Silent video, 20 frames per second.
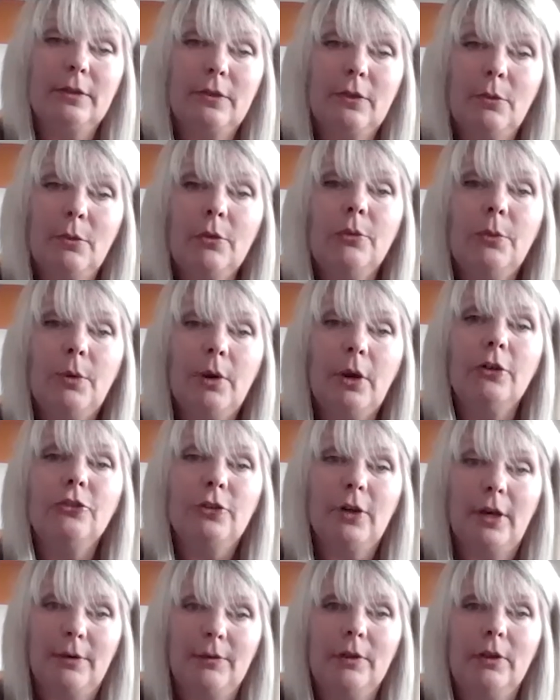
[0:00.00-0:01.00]
So we are
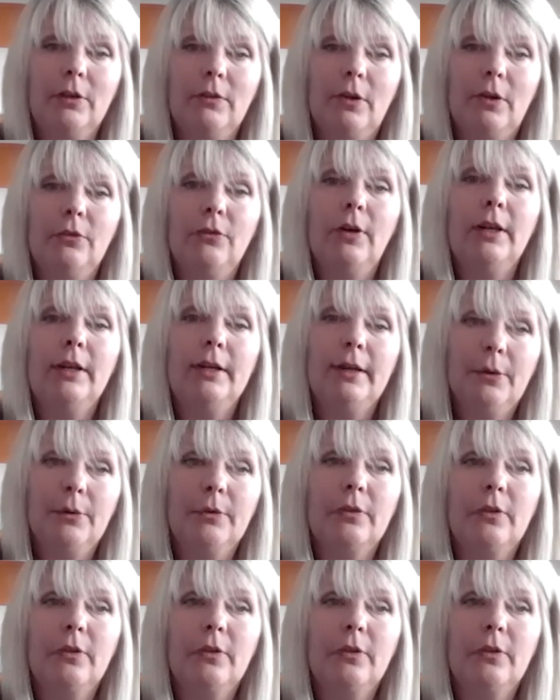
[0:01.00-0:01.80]
traveling around right now.